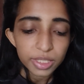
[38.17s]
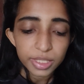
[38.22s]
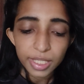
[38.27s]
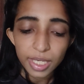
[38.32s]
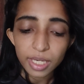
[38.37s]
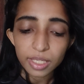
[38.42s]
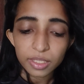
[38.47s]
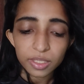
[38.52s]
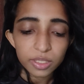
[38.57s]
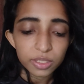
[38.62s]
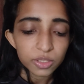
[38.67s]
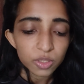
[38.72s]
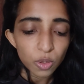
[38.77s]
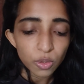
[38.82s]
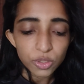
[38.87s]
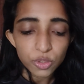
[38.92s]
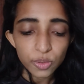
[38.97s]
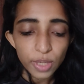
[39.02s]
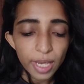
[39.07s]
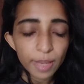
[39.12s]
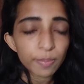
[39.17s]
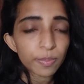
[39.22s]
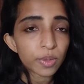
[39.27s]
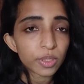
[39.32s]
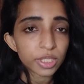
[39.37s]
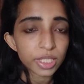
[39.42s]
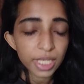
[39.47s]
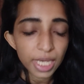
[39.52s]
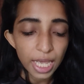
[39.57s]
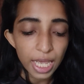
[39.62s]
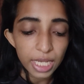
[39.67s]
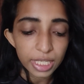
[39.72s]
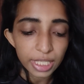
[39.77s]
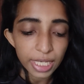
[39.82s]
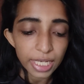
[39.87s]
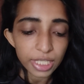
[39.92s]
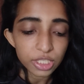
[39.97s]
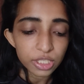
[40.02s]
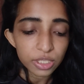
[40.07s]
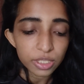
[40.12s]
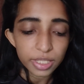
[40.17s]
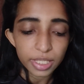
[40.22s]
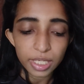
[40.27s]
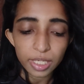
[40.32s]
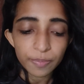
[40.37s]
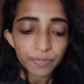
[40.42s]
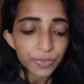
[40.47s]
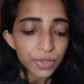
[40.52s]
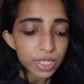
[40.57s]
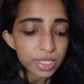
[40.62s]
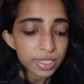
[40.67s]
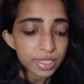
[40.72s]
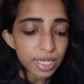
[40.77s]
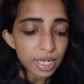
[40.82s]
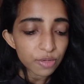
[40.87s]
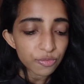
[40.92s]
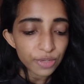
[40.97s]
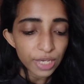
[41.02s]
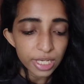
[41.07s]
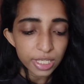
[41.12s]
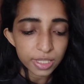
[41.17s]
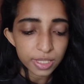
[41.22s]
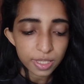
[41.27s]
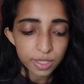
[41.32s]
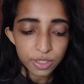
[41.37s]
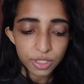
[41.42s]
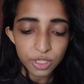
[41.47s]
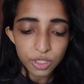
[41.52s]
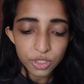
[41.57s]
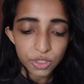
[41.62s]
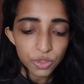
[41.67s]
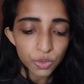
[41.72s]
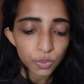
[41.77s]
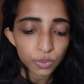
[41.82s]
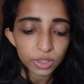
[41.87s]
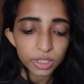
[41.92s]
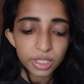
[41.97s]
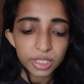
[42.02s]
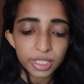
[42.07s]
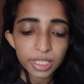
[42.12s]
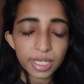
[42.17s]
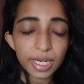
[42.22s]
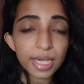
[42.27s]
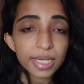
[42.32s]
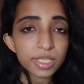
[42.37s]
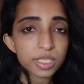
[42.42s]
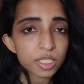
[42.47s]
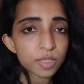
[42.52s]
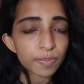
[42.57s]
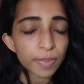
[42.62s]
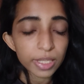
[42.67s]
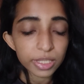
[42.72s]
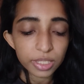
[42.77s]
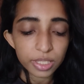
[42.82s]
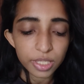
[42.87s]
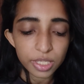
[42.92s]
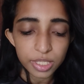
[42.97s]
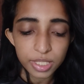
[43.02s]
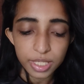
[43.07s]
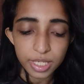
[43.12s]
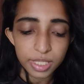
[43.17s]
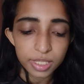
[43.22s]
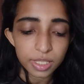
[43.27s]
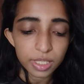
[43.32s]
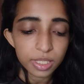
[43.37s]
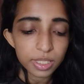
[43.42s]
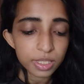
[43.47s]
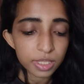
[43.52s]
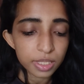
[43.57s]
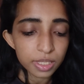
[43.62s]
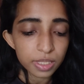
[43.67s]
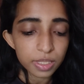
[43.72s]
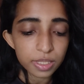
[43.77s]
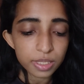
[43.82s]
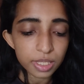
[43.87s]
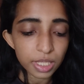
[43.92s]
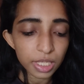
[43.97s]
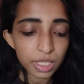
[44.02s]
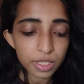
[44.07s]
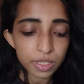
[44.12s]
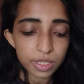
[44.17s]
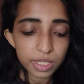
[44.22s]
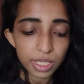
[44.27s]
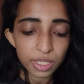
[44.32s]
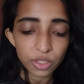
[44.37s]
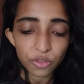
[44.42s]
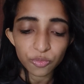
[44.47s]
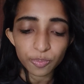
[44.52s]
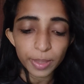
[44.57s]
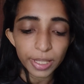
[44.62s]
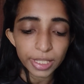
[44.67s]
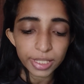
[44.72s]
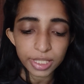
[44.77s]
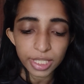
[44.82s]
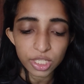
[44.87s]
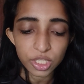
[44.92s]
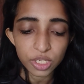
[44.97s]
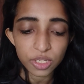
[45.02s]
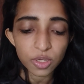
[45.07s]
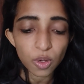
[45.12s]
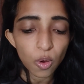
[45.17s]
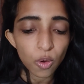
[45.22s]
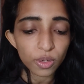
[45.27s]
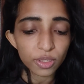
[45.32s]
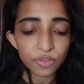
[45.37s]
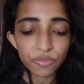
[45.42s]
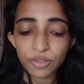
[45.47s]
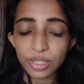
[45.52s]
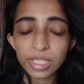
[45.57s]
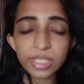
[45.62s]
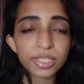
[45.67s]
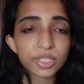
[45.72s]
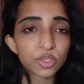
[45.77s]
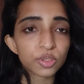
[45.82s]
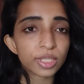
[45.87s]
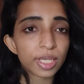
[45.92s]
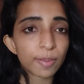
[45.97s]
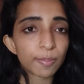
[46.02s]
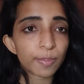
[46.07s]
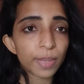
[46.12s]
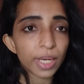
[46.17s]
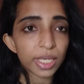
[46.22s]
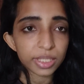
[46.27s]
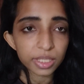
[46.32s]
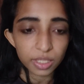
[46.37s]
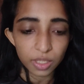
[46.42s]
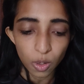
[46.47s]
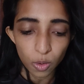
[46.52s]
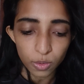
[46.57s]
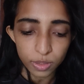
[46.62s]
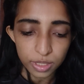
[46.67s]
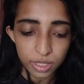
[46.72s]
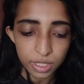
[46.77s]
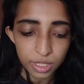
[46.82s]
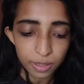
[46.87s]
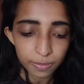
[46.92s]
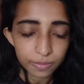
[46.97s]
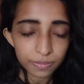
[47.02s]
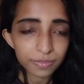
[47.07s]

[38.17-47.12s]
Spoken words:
They are thought to embody an eternal, self existent truth realized by the rishis, seers in a state of meditation, or revealed to them by the gods.